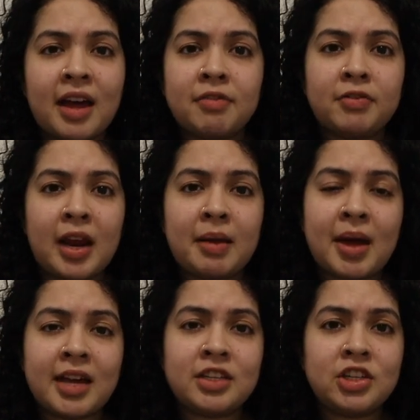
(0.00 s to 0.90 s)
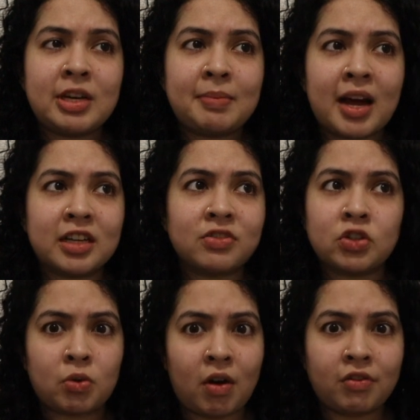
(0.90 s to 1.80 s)
that frame at TJ Maxx for
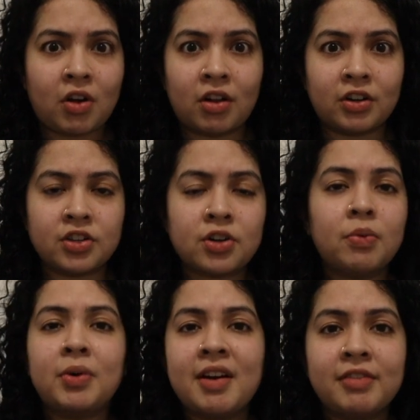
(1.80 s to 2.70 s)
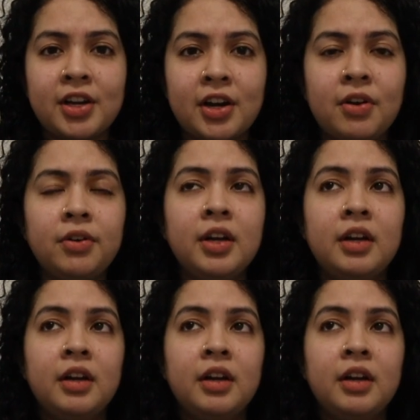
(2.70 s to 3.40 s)
$12 or whatever, you know?